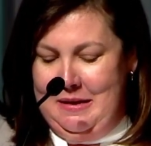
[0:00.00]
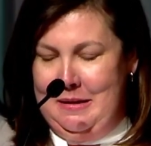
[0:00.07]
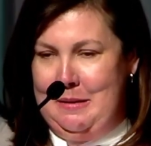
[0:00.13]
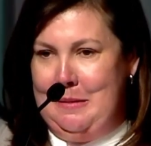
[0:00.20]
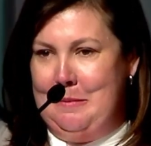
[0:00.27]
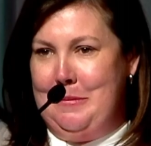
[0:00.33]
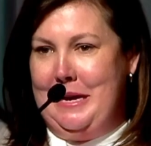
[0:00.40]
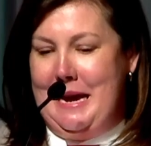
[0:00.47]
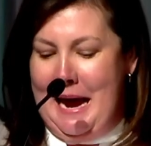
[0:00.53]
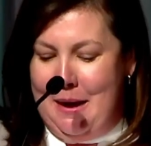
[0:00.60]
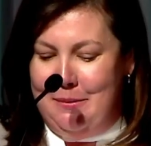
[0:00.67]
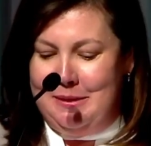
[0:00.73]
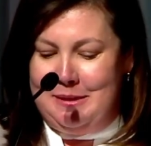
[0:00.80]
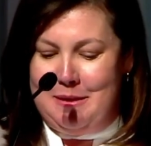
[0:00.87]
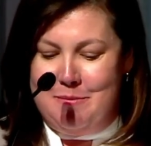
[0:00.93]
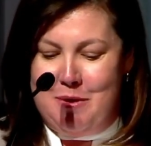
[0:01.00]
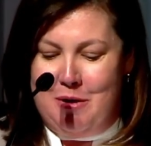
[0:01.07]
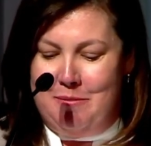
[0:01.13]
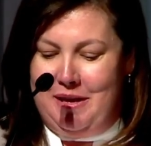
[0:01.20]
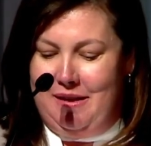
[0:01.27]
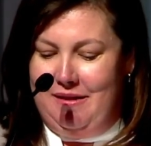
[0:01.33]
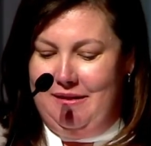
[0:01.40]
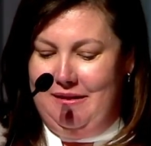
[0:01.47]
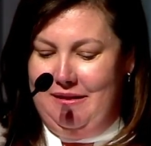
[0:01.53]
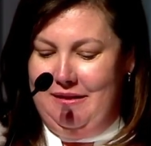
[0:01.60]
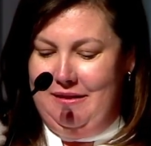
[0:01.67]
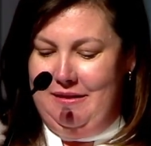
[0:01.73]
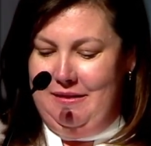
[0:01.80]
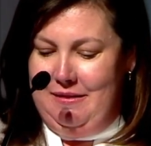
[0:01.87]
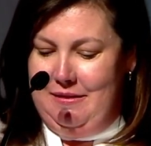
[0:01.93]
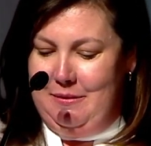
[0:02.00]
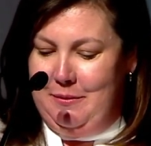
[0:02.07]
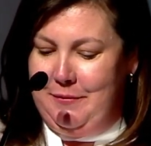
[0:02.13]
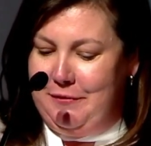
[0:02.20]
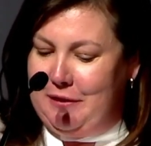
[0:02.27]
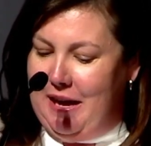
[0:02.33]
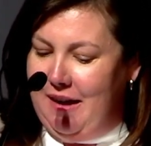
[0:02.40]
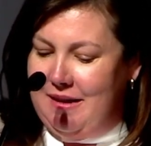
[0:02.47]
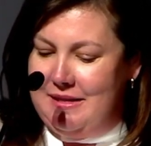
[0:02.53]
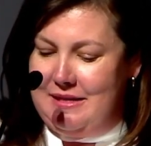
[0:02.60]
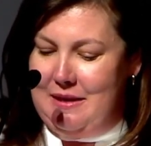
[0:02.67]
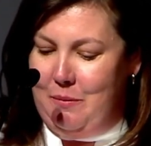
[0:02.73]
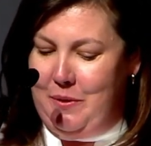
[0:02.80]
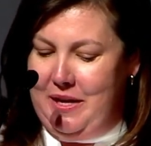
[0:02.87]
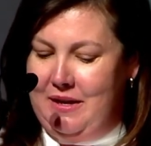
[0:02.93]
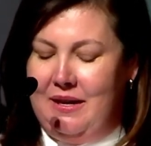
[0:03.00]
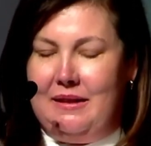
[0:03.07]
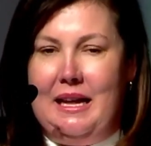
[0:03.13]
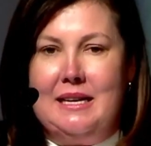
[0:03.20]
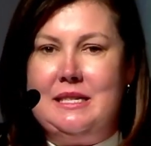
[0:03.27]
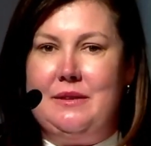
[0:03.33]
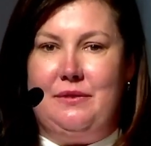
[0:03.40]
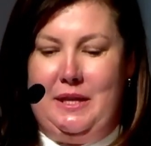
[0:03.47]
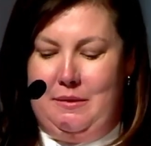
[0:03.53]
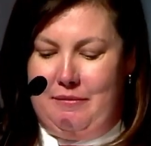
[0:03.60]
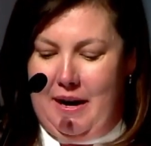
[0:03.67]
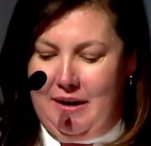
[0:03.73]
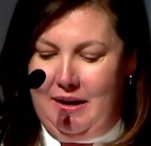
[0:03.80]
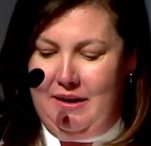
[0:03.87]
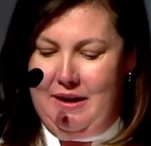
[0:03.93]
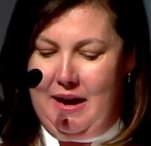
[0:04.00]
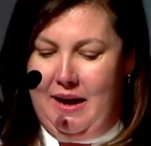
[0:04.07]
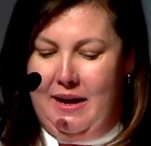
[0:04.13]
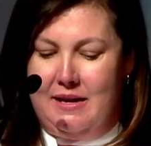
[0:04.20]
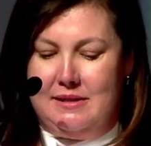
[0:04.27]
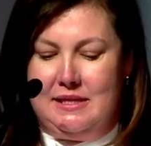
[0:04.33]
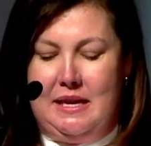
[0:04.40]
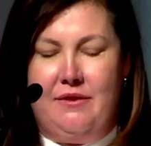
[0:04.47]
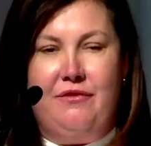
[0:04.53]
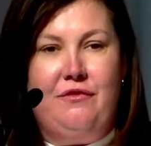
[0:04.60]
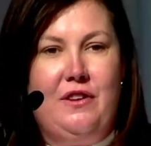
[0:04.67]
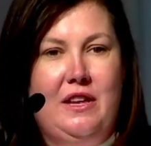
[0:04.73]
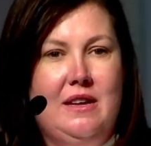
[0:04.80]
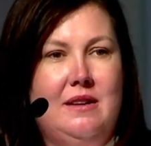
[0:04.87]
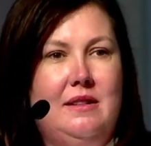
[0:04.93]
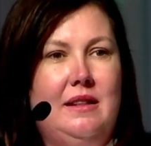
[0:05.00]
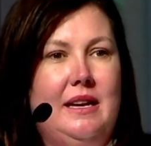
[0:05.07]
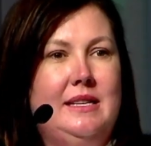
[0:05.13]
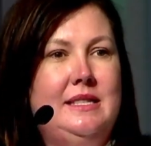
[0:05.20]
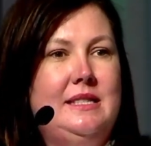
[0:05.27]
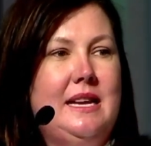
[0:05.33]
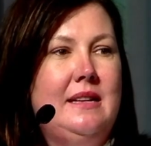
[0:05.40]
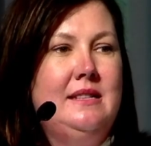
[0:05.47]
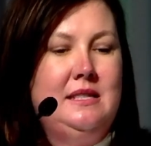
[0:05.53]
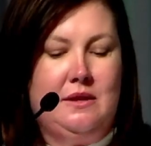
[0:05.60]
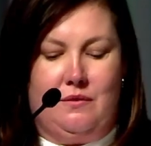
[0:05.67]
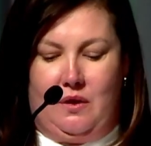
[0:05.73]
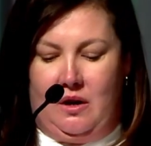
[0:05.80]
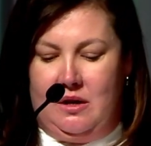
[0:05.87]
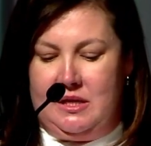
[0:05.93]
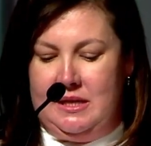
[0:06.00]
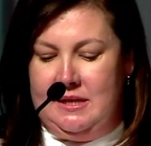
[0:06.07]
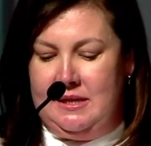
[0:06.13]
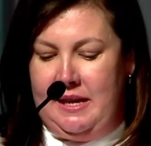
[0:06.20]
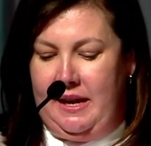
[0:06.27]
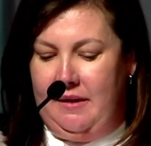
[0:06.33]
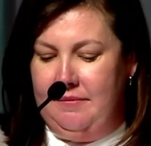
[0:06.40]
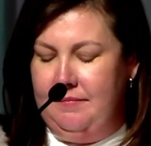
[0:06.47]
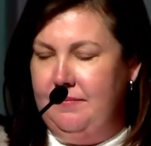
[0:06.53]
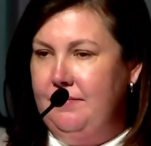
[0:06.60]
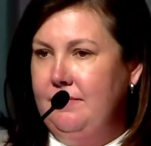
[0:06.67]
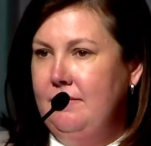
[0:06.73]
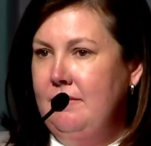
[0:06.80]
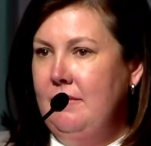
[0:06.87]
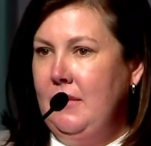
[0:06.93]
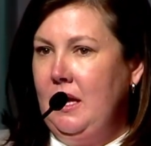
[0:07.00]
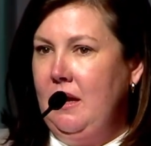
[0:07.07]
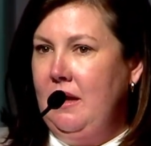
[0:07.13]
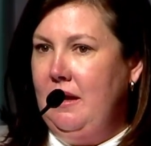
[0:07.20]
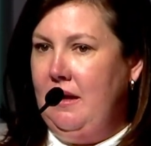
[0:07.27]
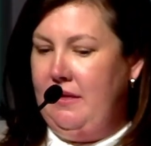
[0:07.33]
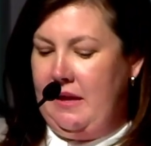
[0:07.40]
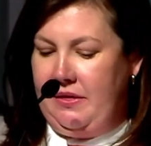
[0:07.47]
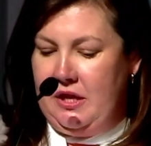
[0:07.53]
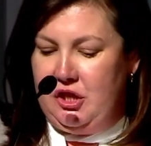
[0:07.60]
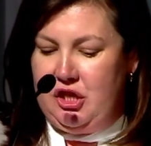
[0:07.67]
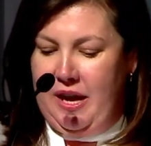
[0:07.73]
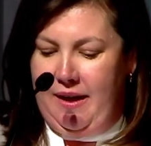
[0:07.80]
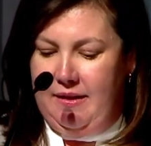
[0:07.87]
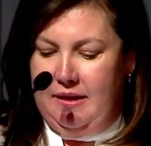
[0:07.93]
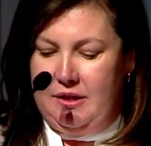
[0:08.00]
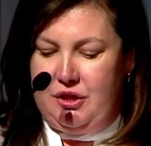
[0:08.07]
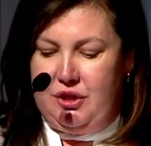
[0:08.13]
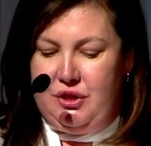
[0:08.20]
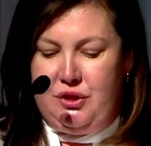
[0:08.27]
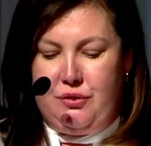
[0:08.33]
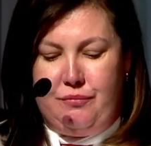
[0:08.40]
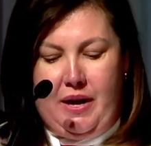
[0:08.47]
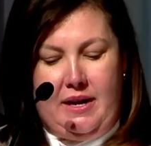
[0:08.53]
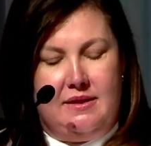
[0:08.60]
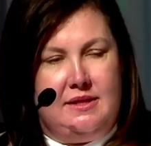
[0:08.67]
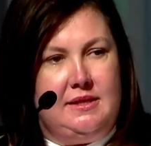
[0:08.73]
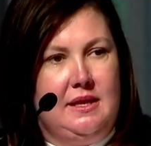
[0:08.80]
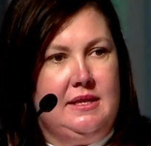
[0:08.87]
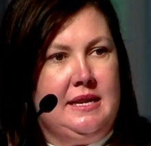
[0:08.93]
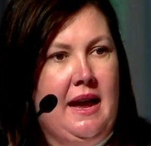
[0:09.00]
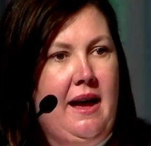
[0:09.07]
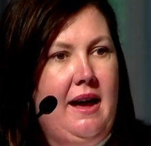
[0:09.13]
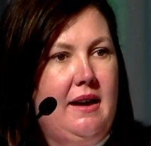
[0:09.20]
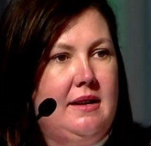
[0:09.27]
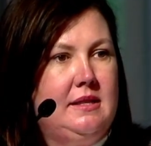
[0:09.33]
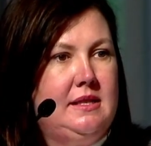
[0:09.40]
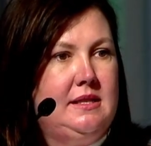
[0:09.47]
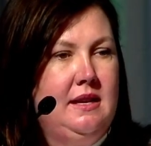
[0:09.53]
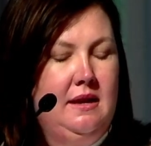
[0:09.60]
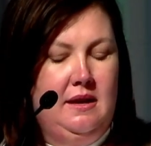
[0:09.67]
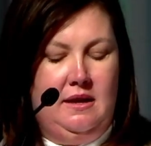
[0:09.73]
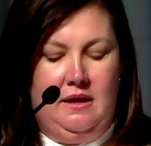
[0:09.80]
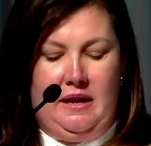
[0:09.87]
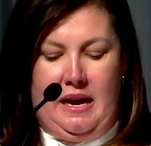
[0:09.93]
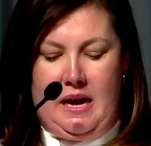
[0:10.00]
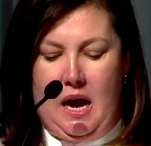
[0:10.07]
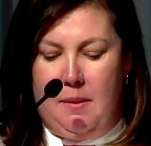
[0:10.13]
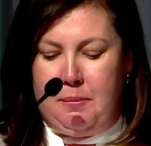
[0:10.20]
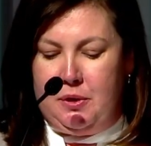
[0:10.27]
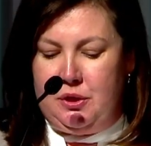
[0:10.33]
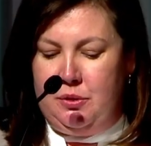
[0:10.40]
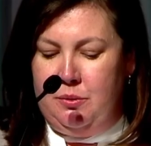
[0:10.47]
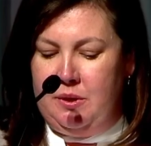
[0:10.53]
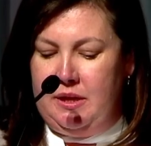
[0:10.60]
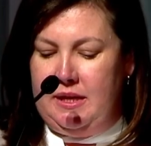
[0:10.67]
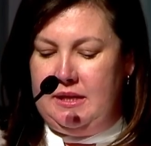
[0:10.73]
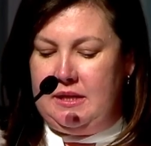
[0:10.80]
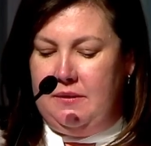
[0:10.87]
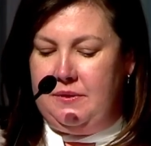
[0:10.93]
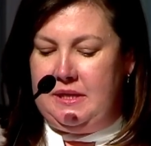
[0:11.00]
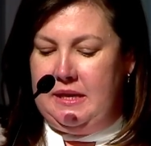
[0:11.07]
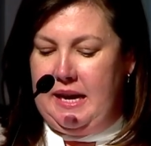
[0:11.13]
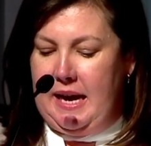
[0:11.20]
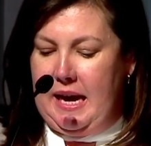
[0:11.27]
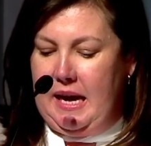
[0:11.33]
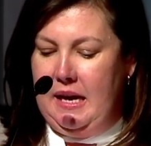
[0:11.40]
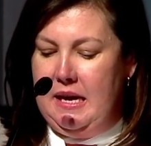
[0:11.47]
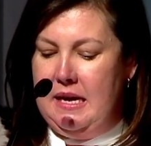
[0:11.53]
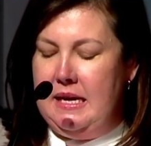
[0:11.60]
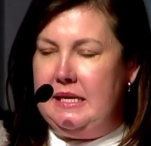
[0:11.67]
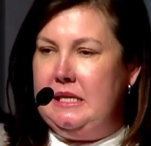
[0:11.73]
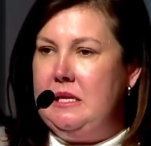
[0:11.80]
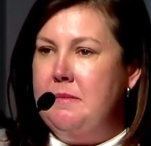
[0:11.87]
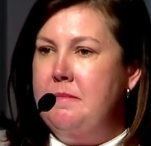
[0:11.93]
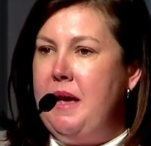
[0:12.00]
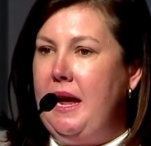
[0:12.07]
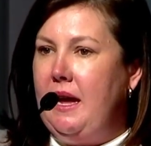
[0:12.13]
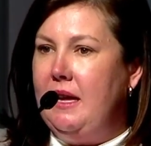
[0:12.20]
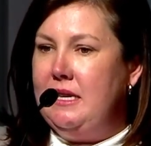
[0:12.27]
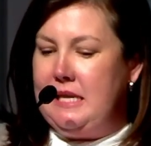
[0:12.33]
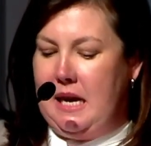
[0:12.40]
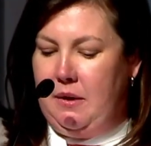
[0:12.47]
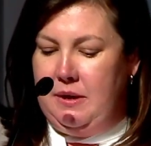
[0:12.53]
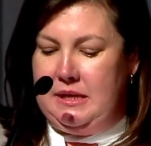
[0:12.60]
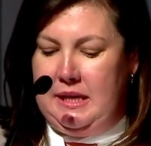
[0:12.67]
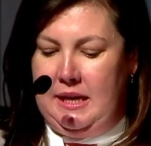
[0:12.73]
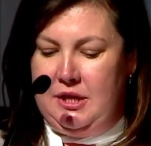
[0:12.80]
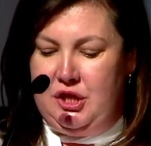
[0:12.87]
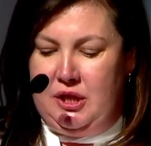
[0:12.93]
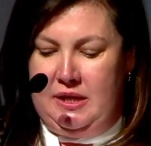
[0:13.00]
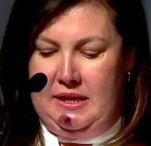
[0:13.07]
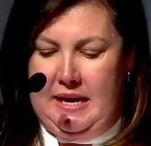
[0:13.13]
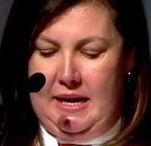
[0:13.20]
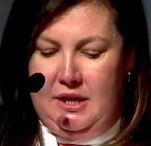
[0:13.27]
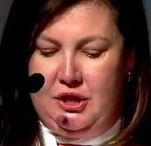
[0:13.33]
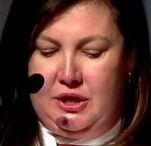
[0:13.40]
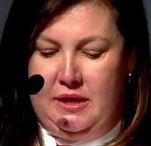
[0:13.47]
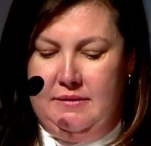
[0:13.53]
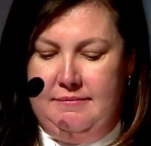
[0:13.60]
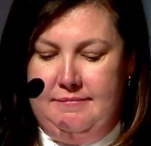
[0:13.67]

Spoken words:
But now is the moment reflects that we collectively recognize and feel a sense of urgency, that the challenges, threats, attacks, and opportunities of today demand our attention and action.